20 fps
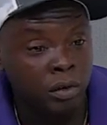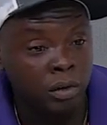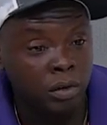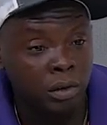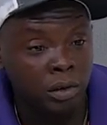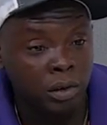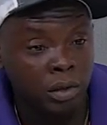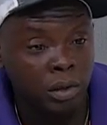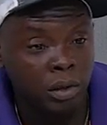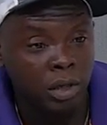
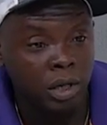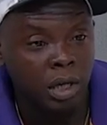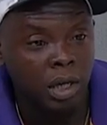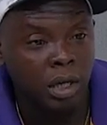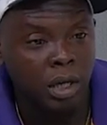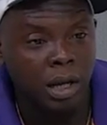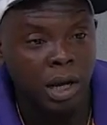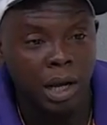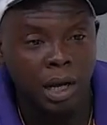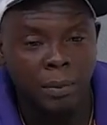Mm-hmm. A lot of
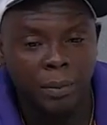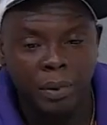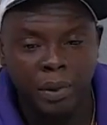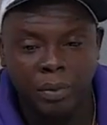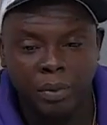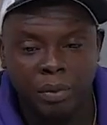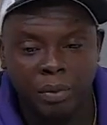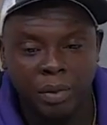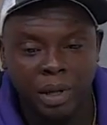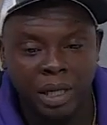people
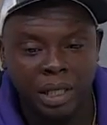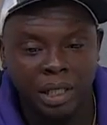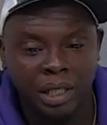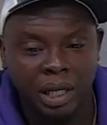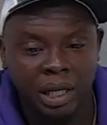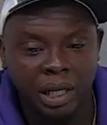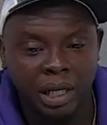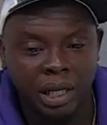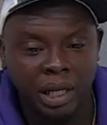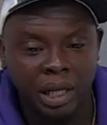may think
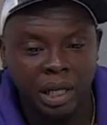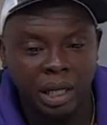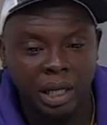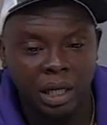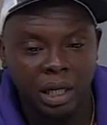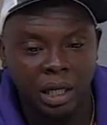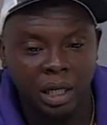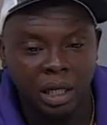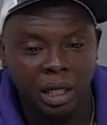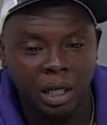that
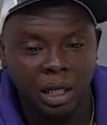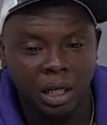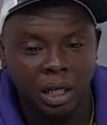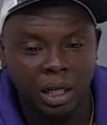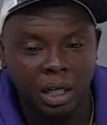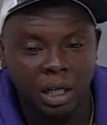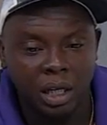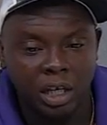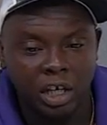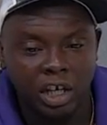
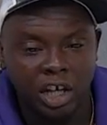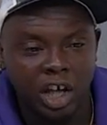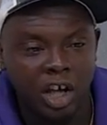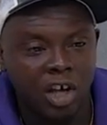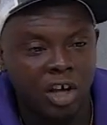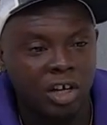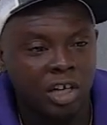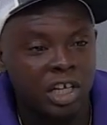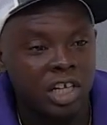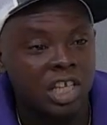y'all
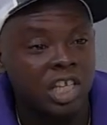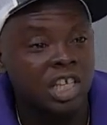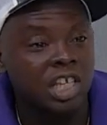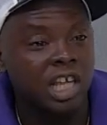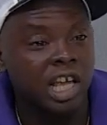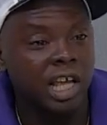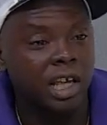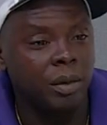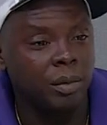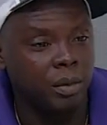escaped.